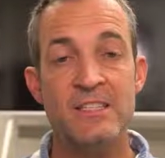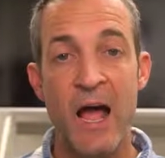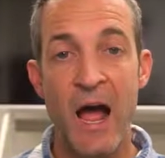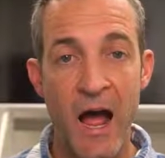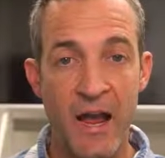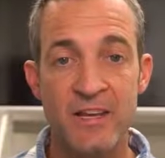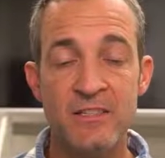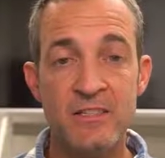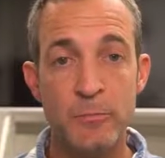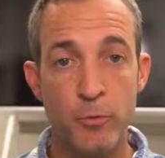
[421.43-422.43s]
the
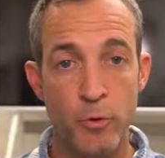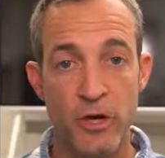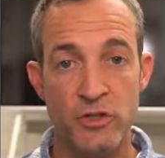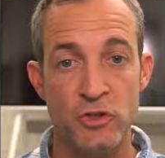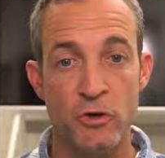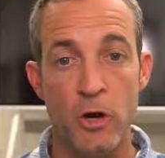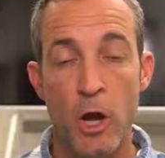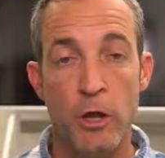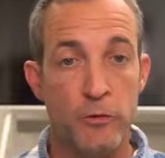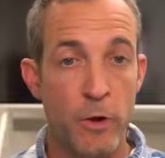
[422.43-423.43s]
highest pressure
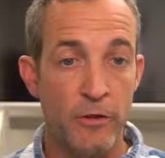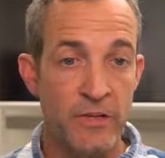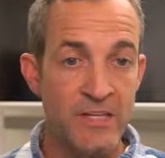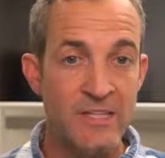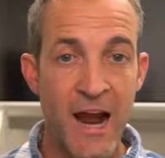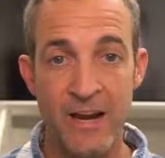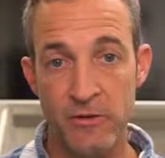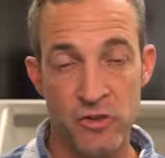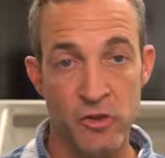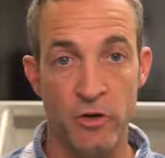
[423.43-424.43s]
throughout the entire
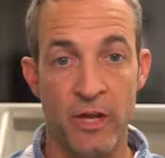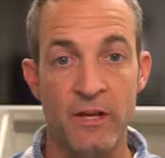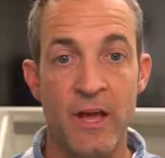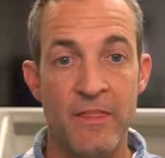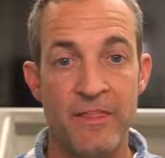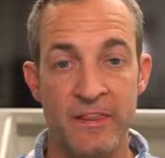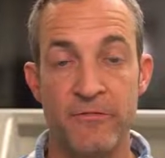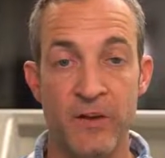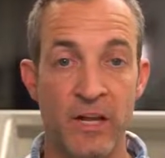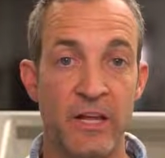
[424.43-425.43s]
circuit that the
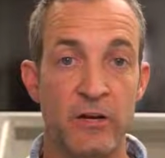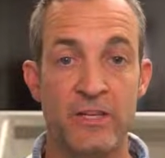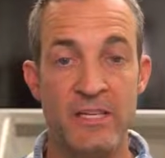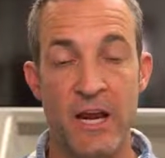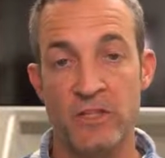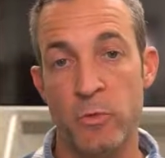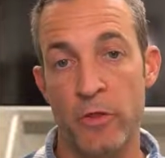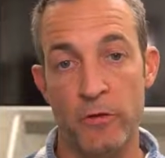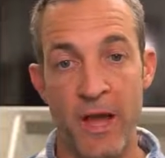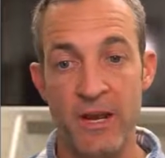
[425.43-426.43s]
ventilator detects,
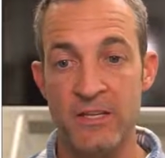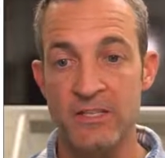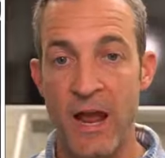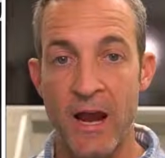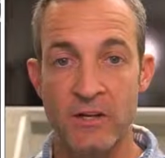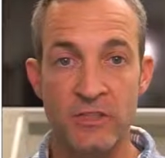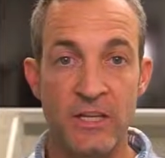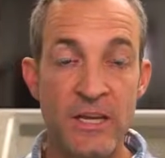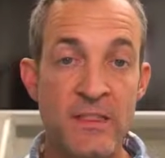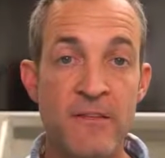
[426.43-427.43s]
whether that is actually
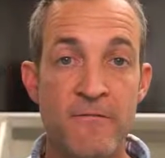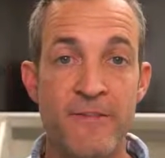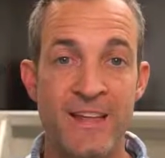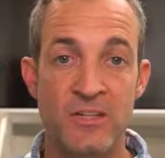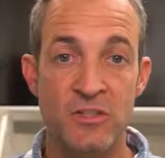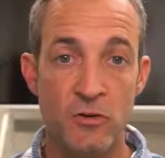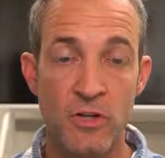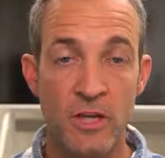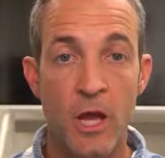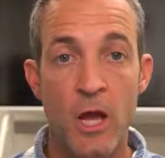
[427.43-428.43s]
in the vent
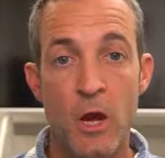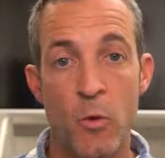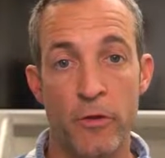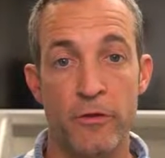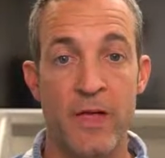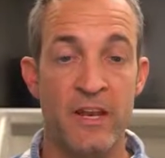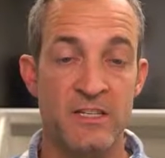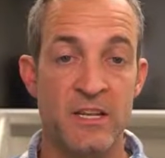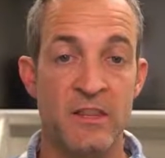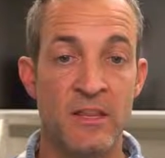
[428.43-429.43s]
circuit, whether that is
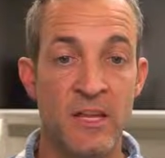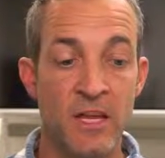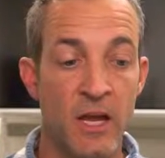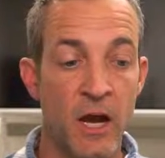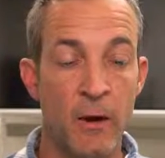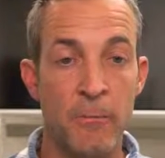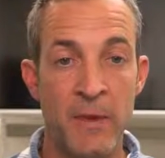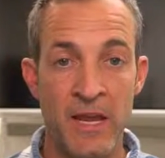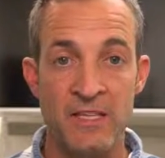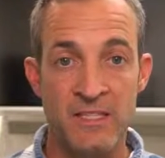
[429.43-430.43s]
in the
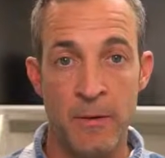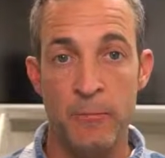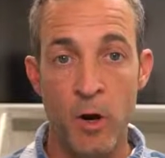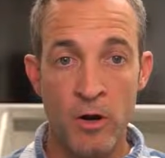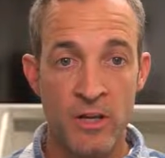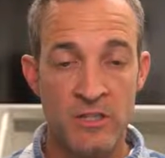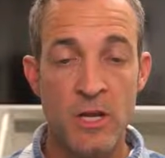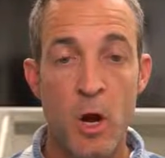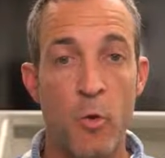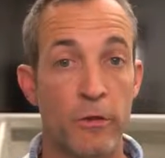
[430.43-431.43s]
main stem bronchus,
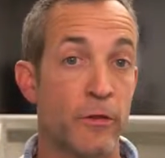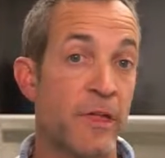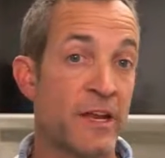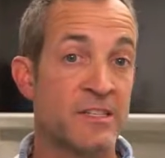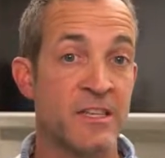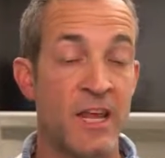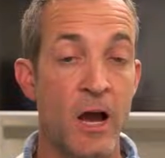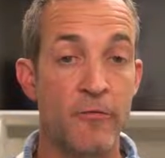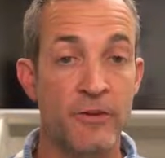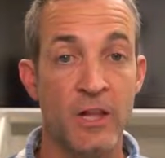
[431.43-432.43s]
whether that is in the
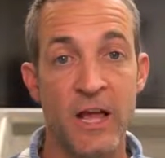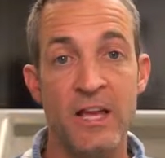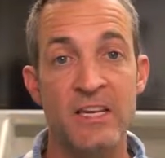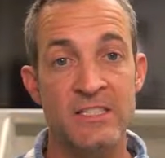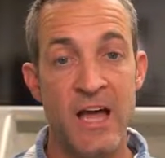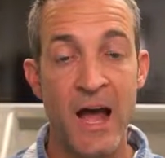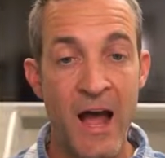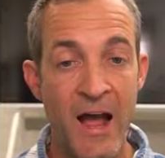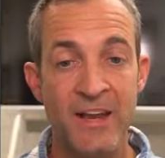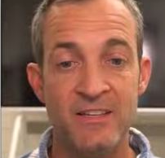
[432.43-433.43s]
alveoli. It is the
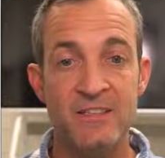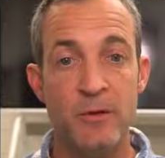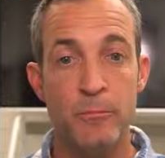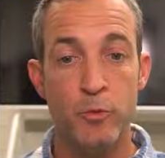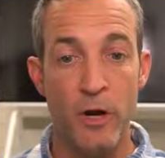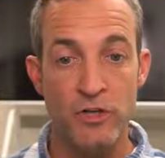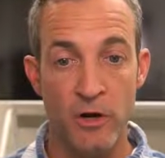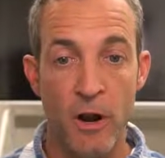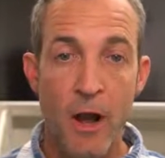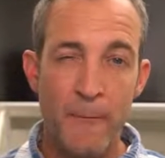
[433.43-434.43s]
highest
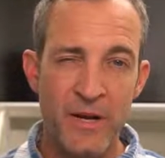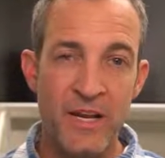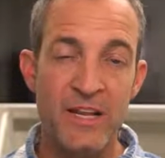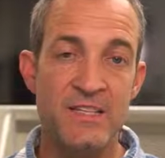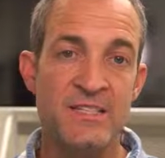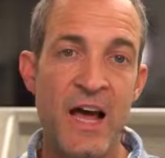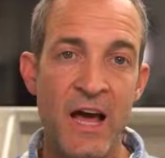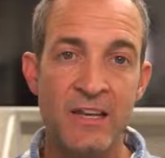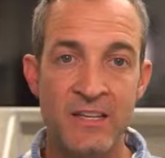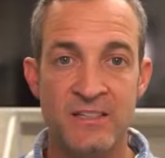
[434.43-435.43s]
pressure, but it is
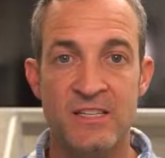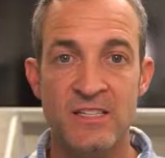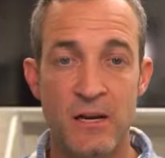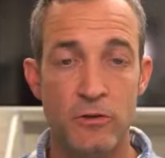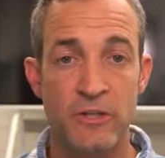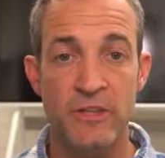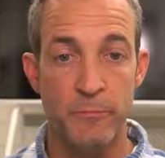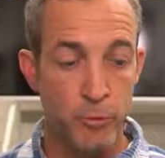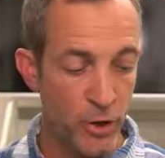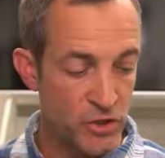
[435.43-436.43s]
not necessarily the
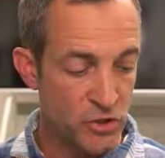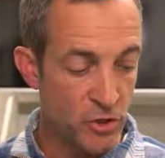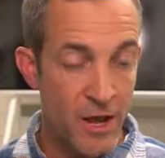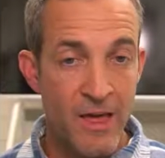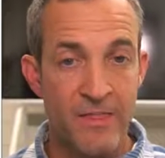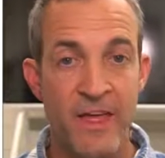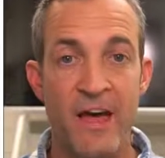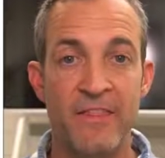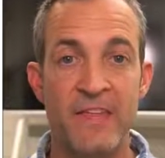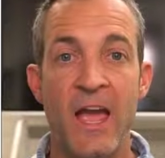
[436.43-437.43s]
pressure
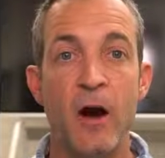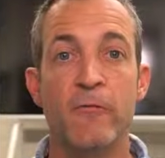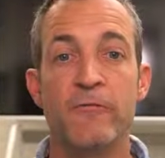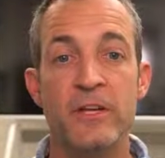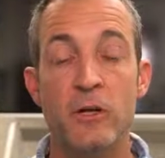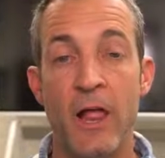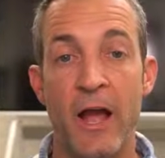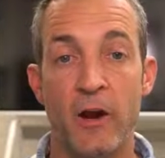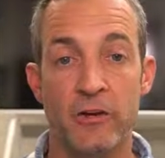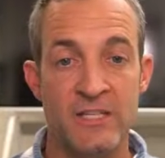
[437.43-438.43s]
that the
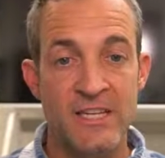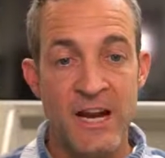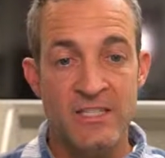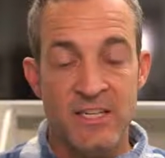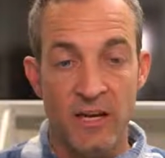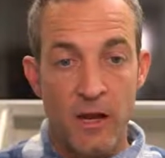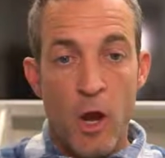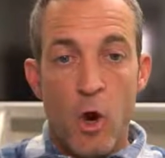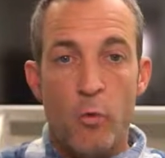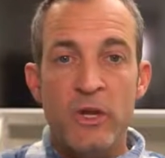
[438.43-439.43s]
alveoli are detecting.
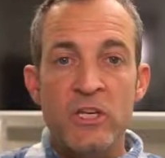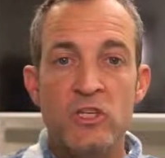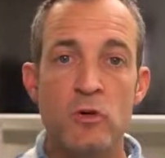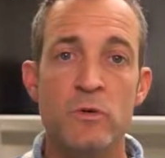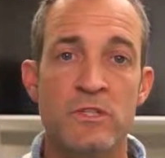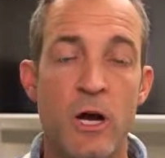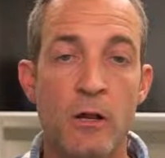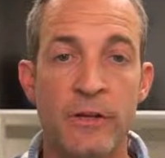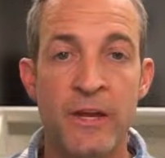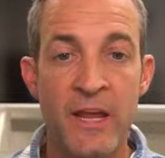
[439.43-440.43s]
We can do what's
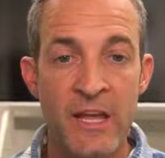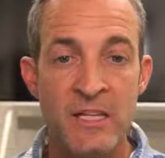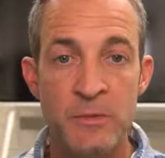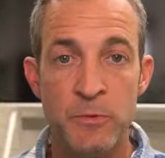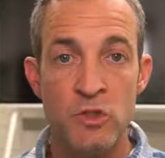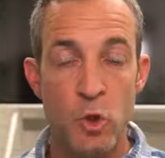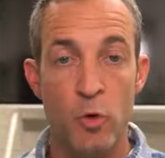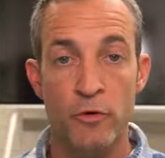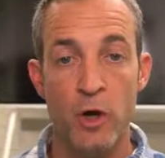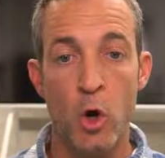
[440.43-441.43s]
called an
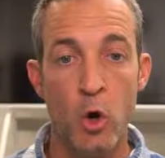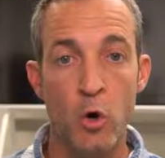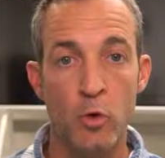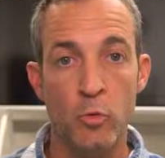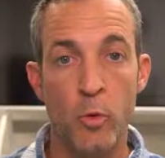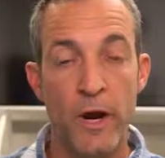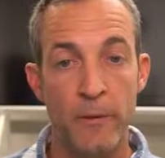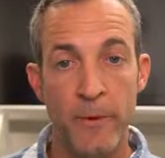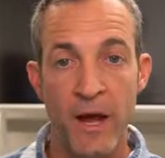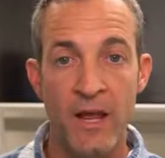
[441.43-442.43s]
inspiratory hold,
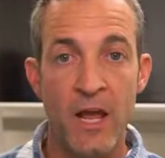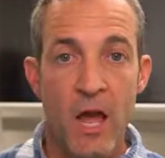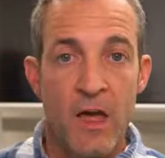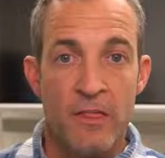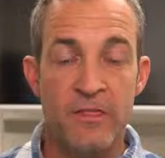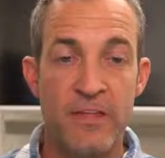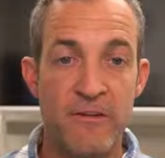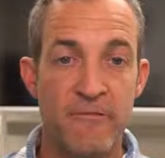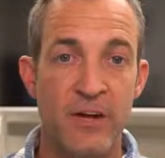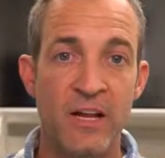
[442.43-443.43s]
whereby the
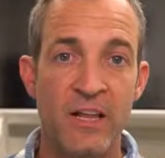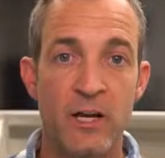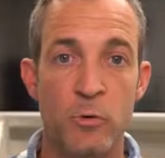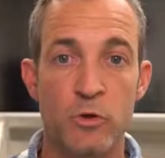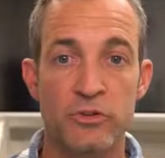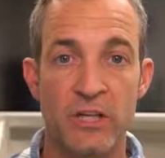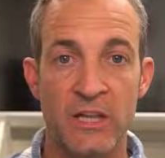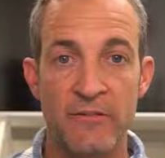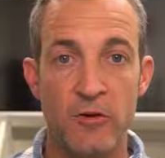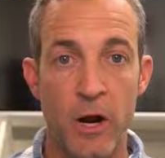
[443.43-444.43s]
ventilator will
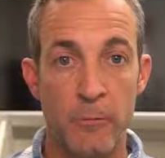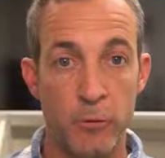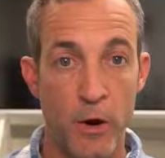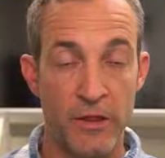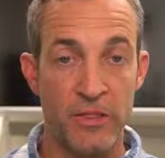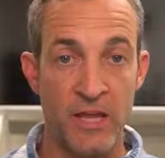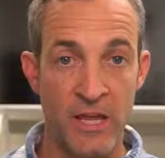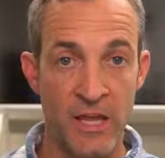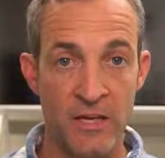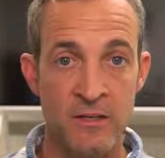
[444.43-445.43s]
deliver a breath
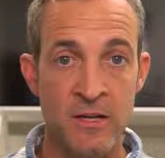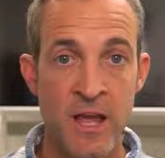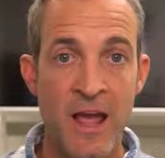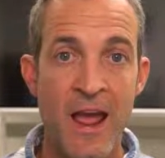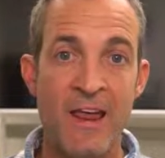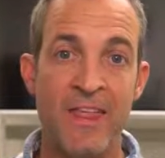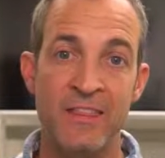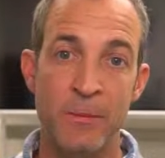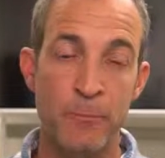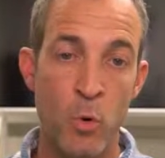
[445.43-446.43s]
in, and
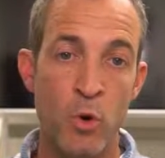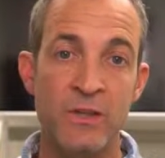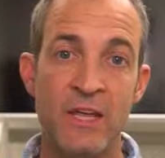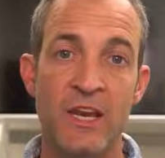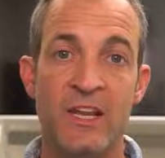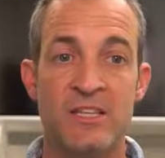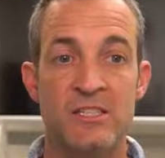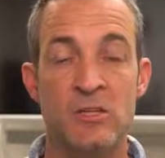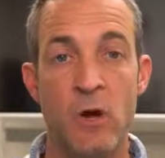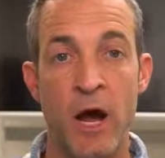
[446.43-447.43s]
at the point that it is